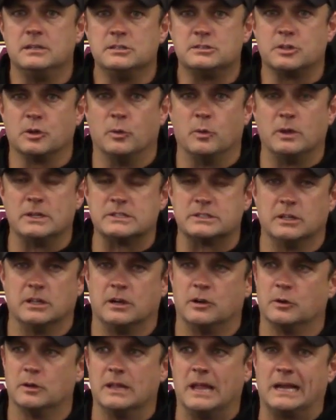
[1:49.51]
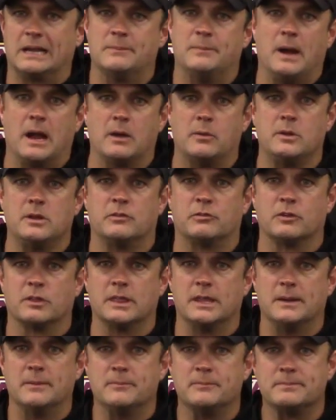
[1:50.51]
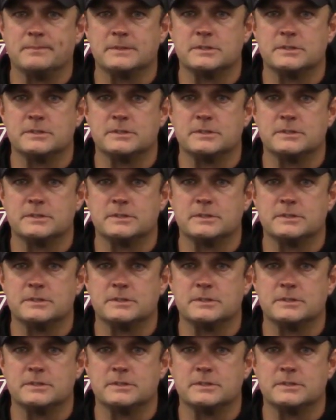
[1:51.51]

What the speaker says: So it's literally like a bye week for them.